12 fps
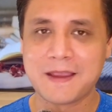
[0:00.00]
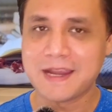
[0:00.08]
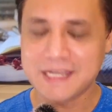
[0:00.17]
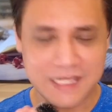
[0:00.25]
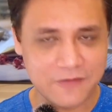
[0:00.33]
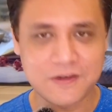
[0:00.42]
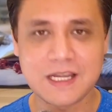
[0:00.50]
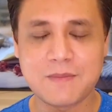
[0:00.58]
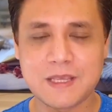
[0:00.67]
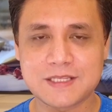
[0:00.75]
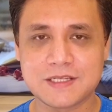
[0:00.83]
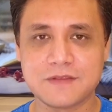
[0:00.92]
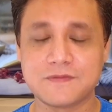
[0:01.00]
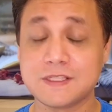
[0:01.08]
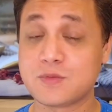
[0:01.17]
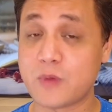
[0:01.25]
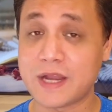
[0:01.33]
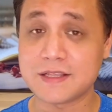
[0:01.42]
It definitely makes a
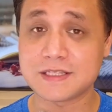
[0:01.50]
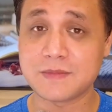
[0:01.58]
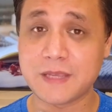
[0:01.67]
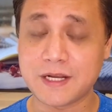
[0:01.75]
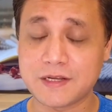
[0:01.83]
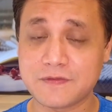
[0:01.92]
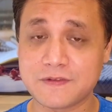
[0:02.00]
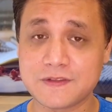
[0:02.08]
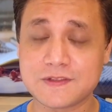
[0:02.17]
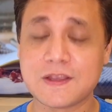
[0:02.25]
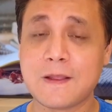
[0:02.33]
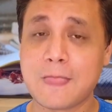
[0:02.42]
difference. Where does it make a difference?